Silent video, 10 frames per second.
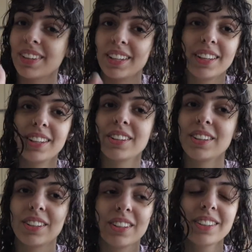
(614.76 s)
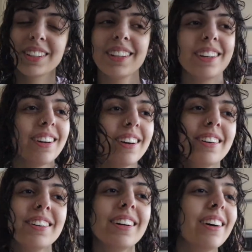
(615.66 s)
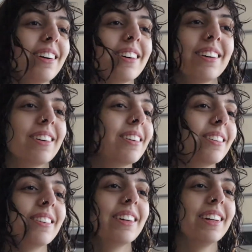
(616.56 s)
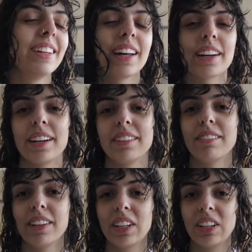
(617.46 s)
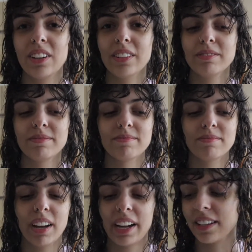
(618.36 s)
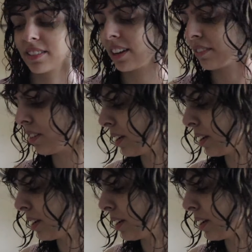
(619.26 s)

you, you, you can go your own way, that kind of thing, you know? I had to add